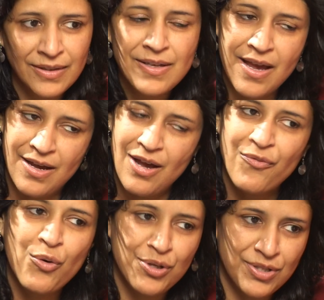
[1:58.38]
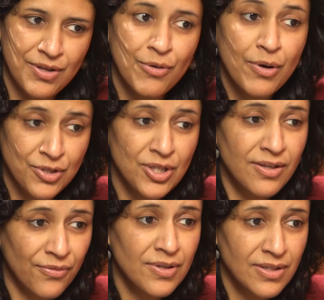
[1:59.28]
Yeah, of course. Oh, is she
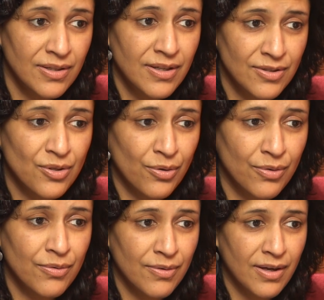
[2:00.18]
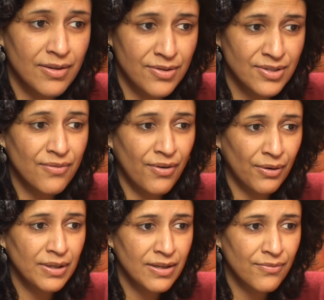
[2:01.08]
different? Is her the
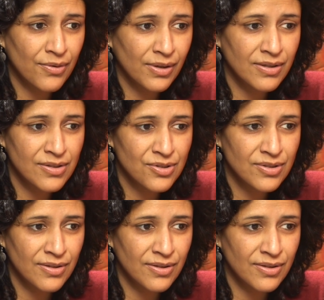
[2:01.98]
severity of her condition